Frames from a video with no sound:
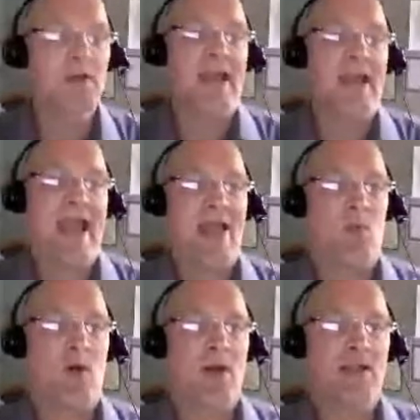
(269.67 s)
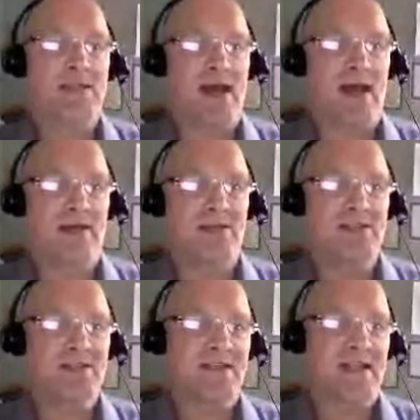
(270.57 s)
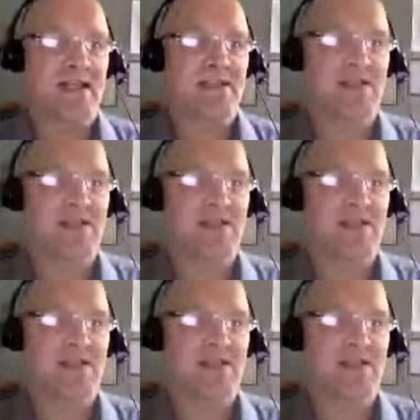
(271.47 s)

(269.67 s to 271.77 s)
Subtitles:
And what it does is if